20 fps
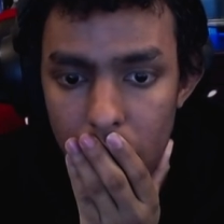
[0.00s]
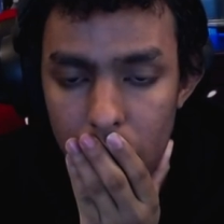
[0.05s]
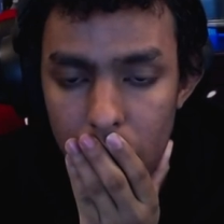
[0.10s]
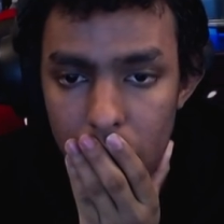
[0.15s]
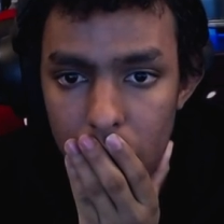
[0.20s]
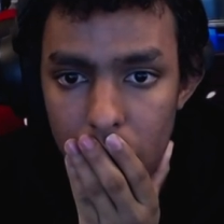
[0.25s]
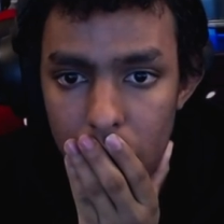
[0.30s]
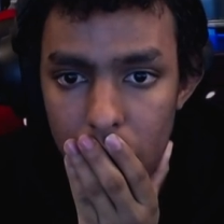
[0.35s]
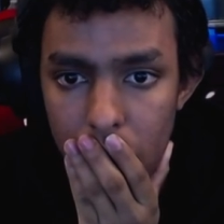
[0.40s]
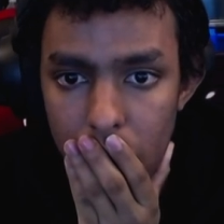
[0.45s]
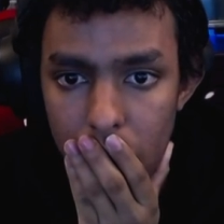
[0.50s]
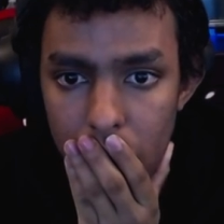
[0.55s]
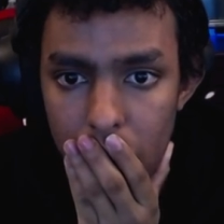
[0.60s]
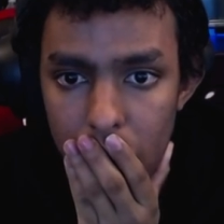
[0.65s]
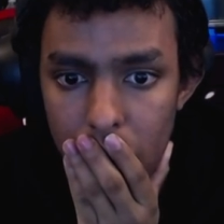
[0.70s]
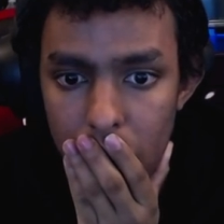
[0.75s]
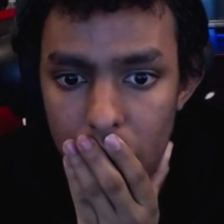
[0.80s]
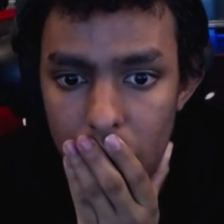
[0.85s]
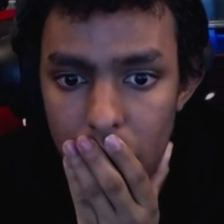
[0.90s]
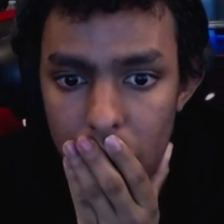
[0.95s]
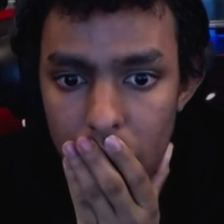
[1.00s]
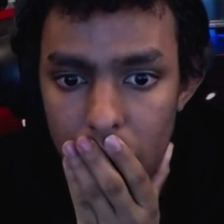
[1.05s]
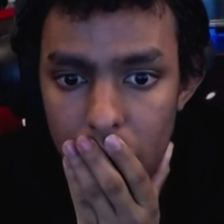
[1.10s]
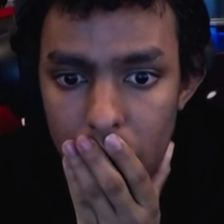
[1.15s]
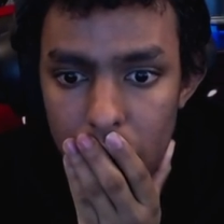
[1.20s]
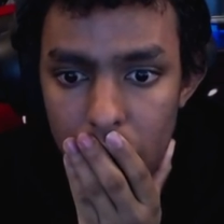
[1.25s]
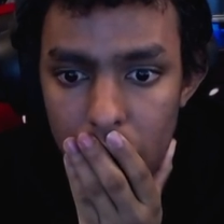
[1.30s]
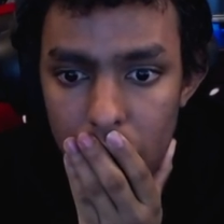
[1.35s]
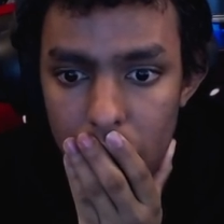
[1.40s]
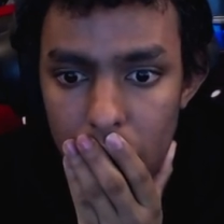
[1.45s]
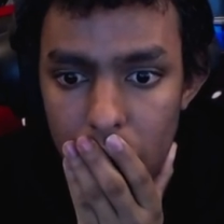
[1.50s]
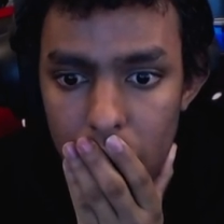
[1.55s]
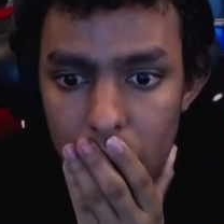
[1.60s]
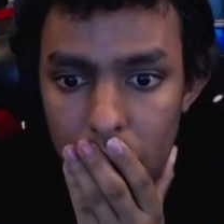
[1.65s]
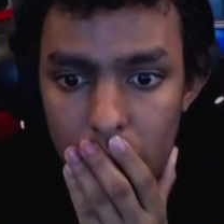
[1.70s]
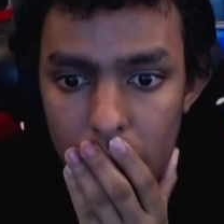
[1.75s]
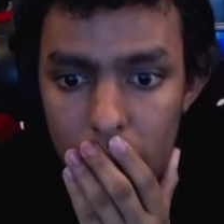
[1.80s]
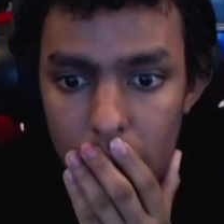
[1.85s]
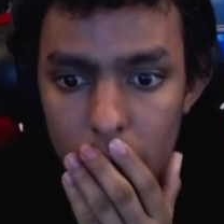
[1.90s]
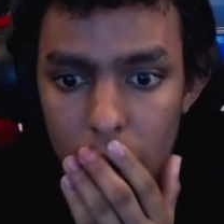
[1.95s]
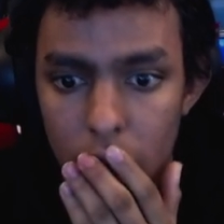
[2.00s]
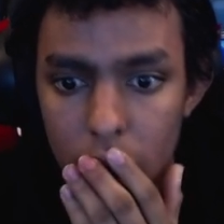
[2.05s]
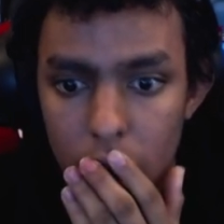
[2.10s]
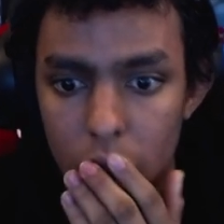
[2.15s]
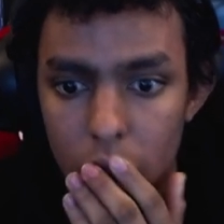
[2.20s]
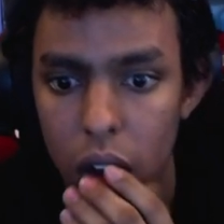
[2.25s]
Nobody speaks.